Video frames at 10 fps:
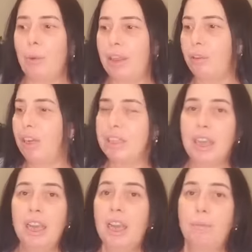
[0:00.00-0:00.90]
the weather is,
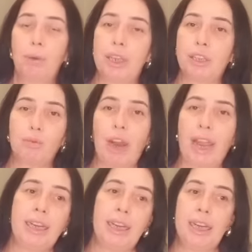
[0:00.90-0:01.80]
but it's
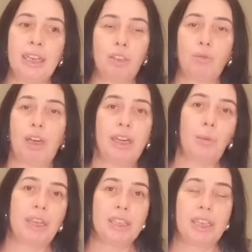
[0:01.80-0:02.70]
raining and it's really
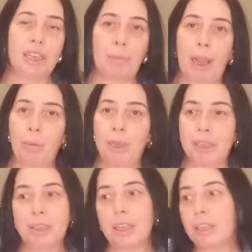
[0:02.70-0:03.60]
windy at the
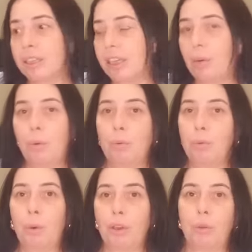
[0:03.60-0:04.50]
moment. I don't know
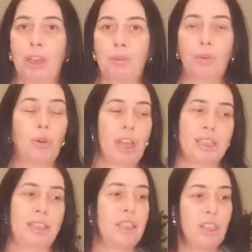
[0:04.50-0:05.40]
what the weather
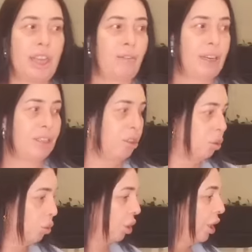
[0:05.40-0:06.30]
forecast is. I haven't had a
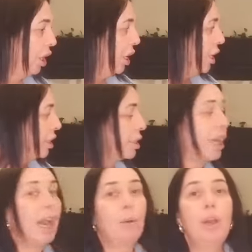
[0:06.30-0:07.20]
look.
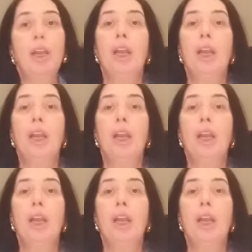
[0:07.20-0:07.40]
So